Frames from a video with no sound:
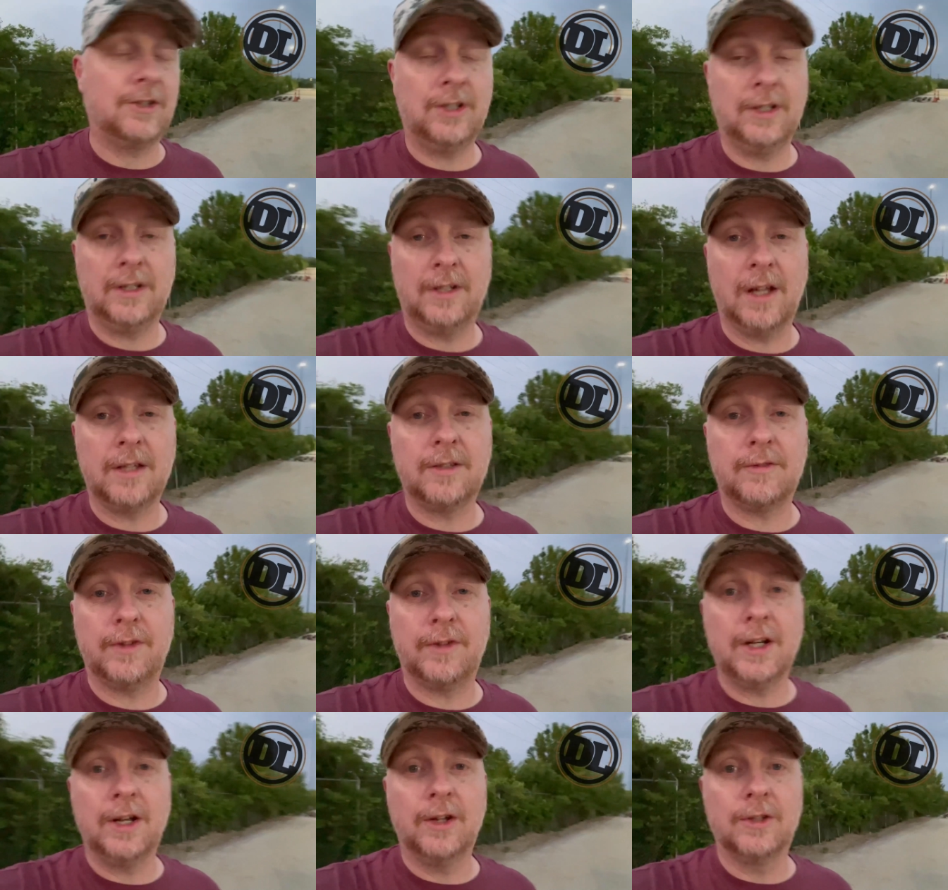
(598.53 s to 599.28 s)
She does
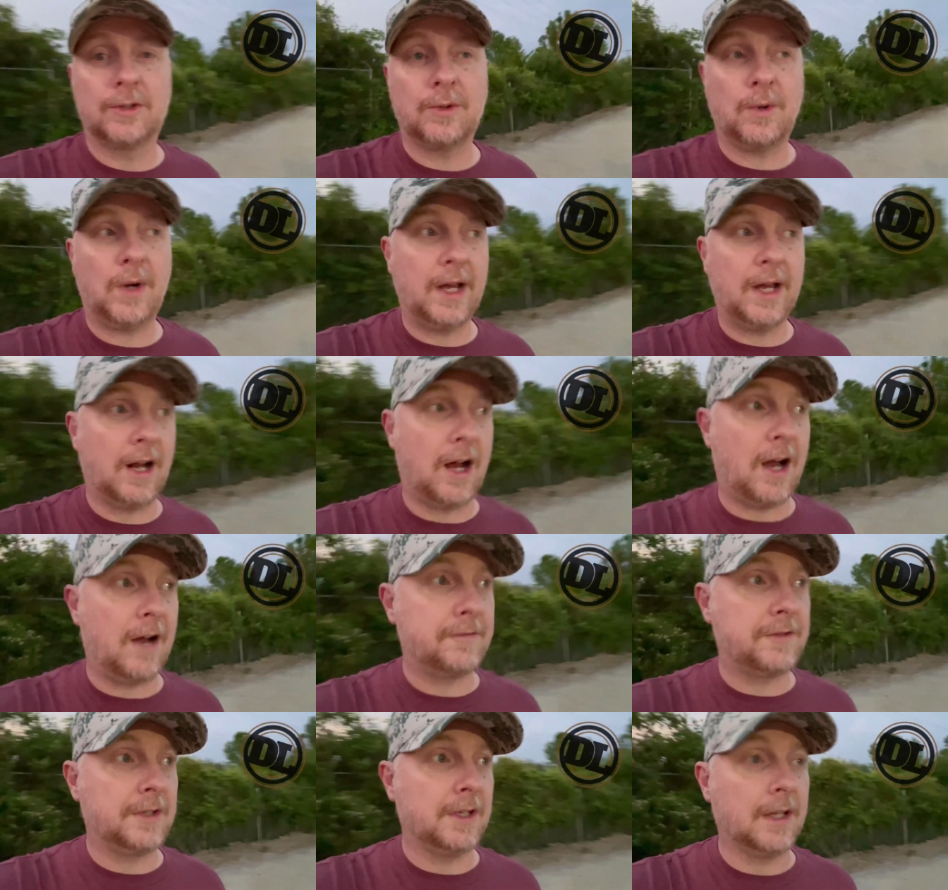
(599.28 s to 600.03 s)
videos quite
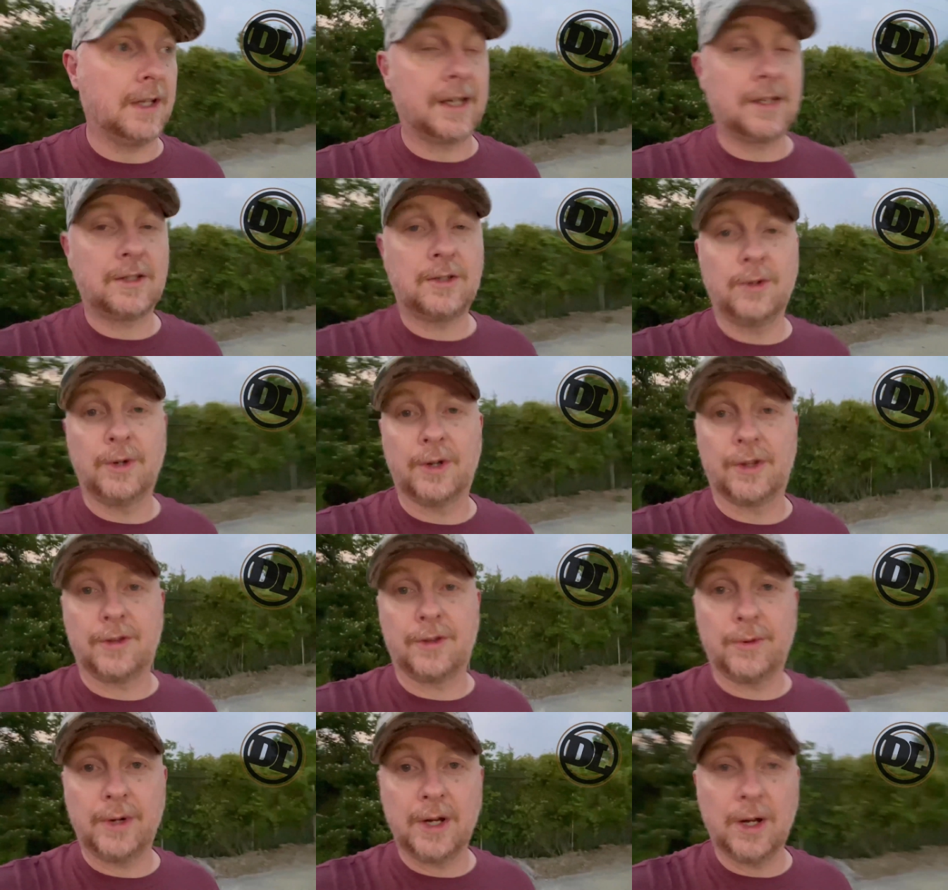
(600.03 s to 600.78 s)
often, like two or
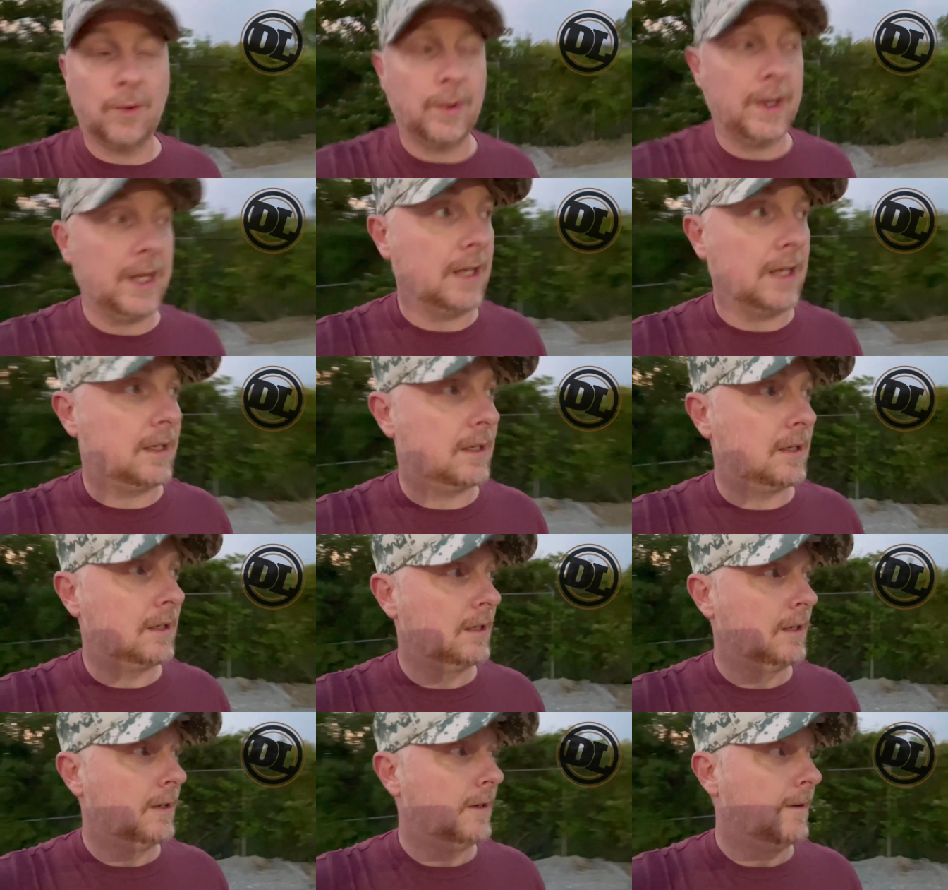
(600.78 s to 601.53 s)
three a week.
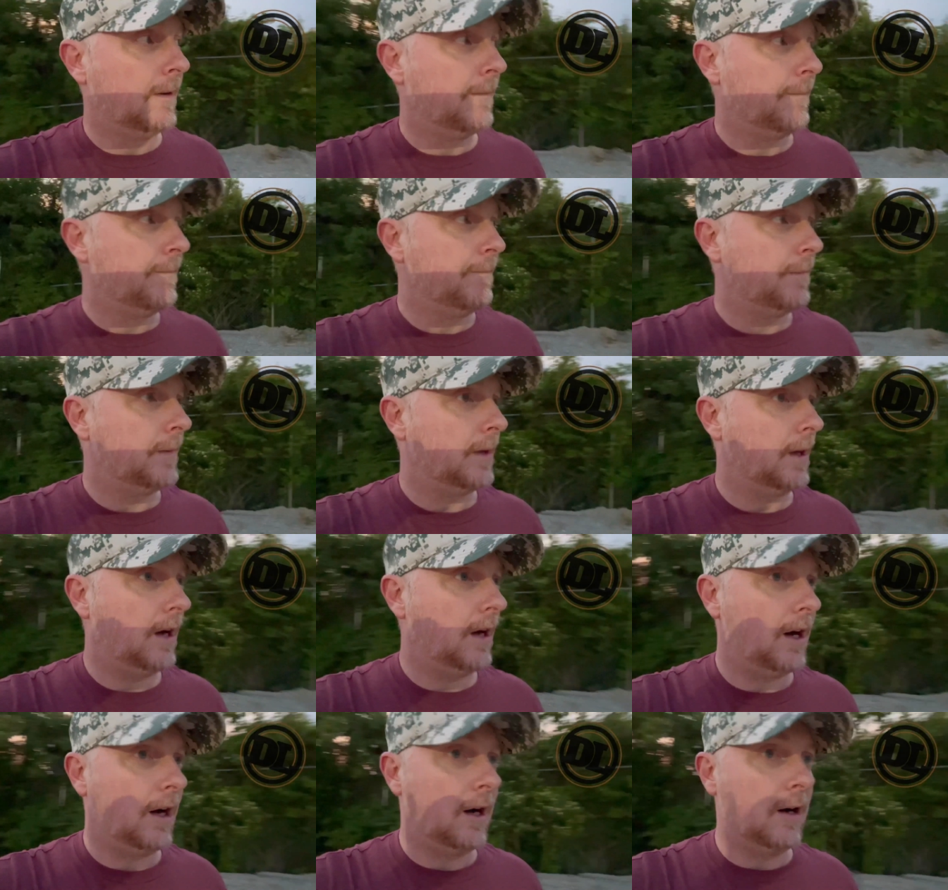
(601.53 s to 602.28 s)

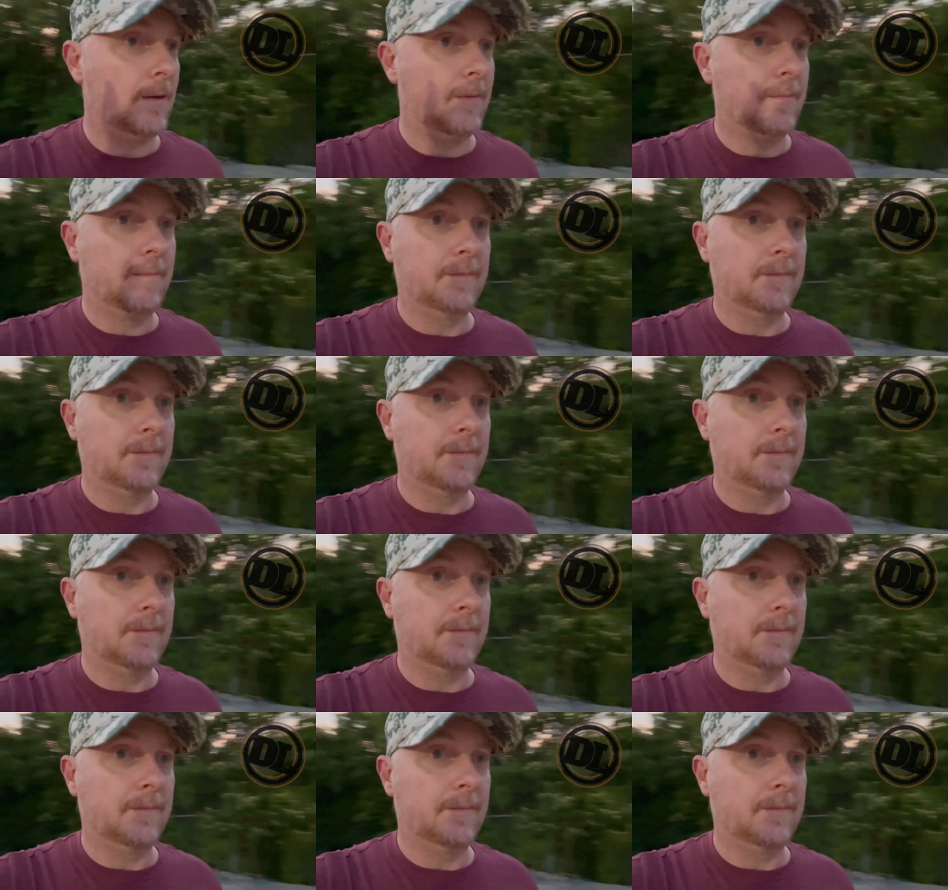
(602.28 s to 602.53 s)
Um,